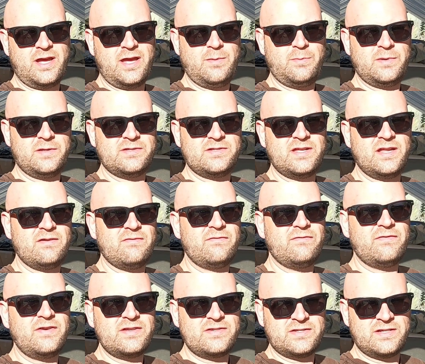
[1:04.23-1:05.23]
type instead of
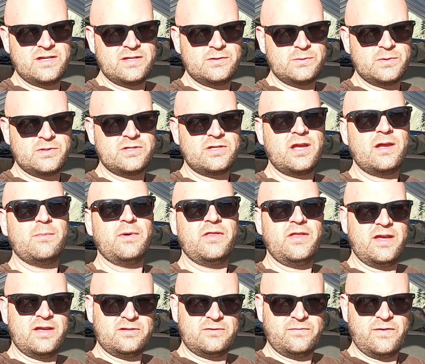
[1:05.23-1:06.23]
viscous, which came on
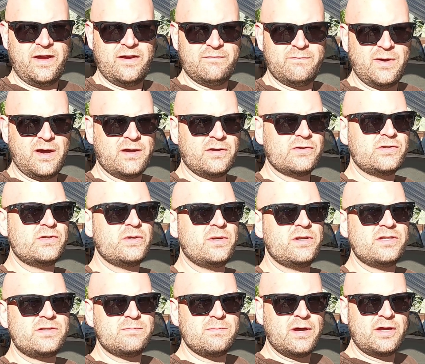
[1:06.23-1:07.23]
the S5 model, so
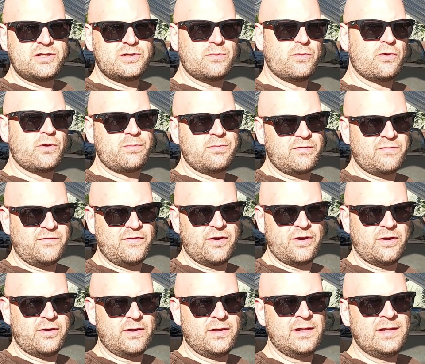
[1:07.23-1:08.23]
it is much more
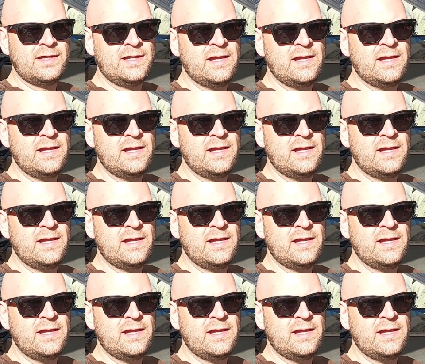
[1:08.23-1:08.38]
preferred.